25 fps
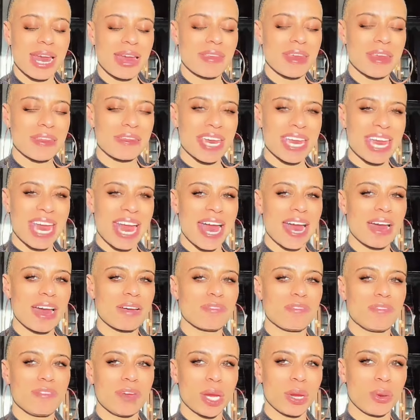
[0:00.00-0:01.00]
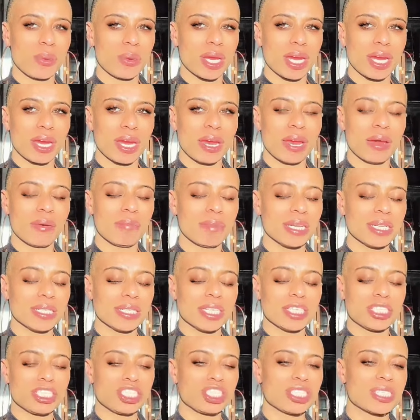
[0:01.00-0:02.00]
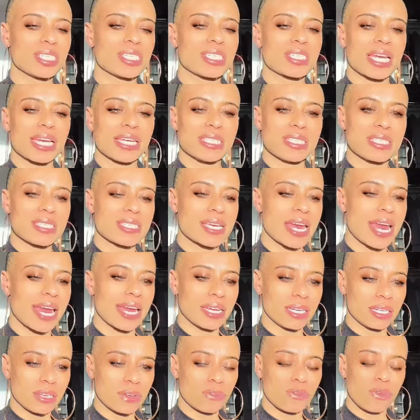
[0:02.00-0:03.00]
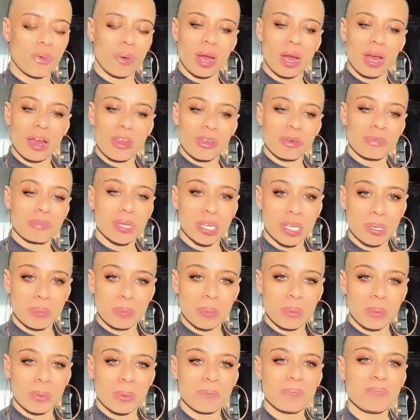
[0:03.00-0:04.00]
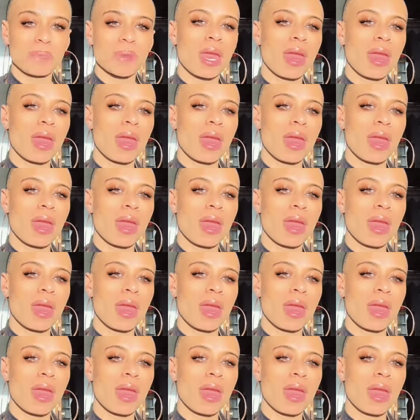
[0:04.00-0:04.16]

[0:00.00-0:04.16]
that they have very malicious intent for other people,